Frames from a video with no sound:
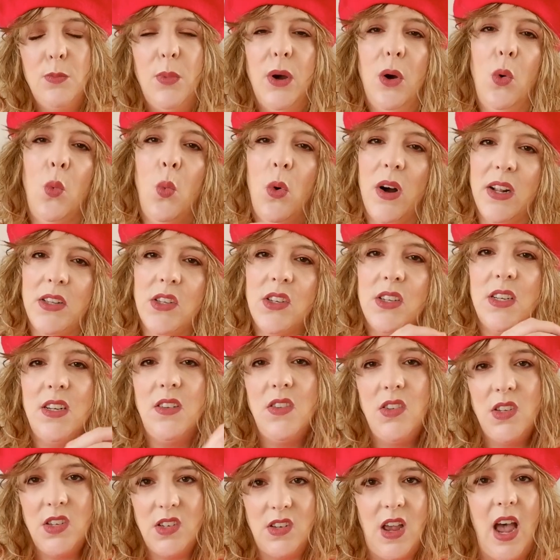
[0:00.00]
but what's
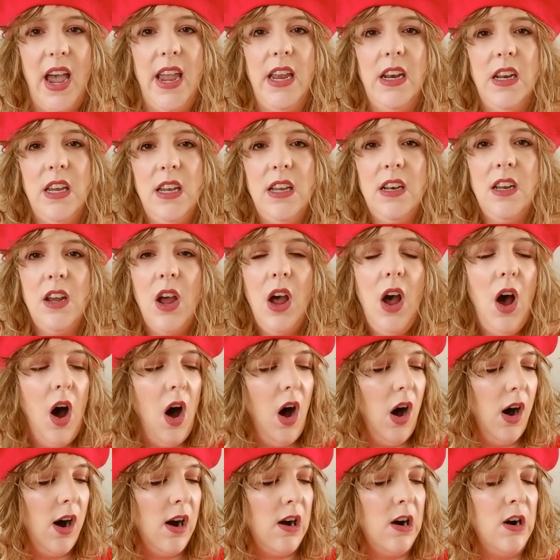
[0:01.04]
inside it
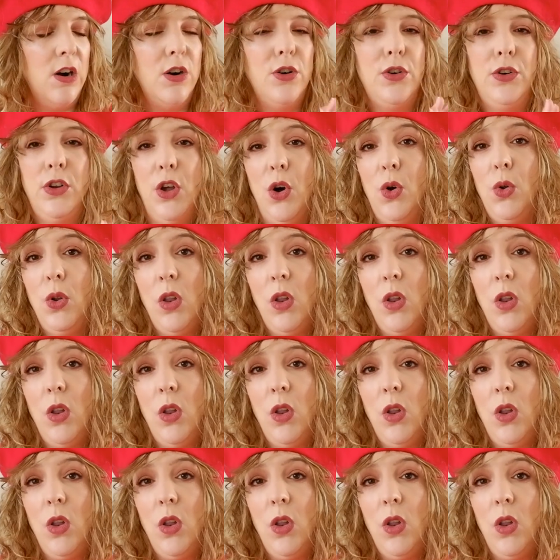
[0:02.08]
are no